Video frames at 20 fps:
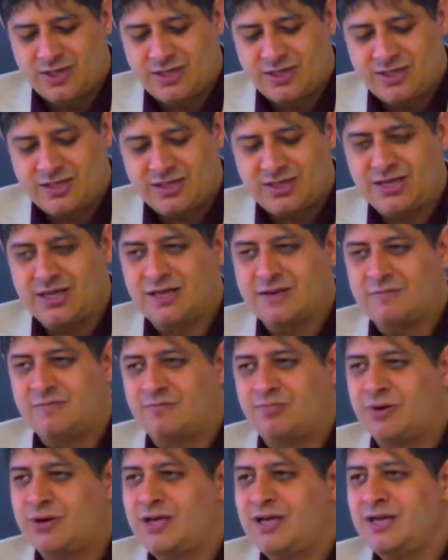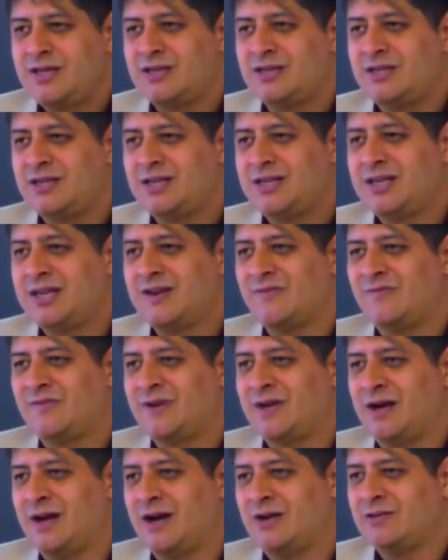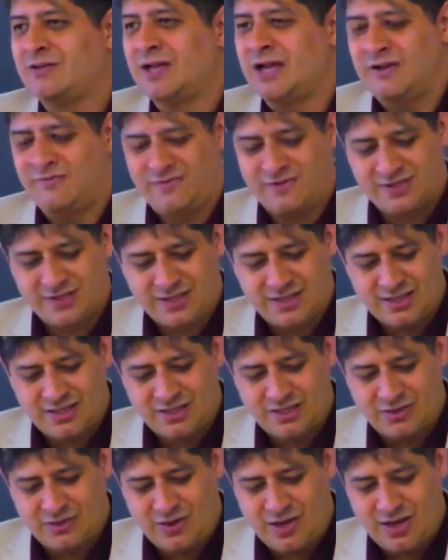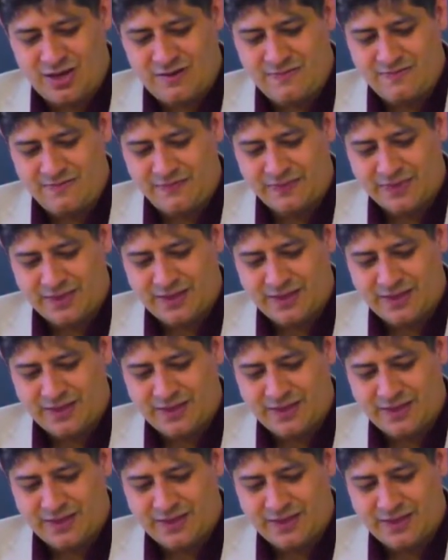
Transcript: and you can't breathe and you can't figure out how life is going to go on,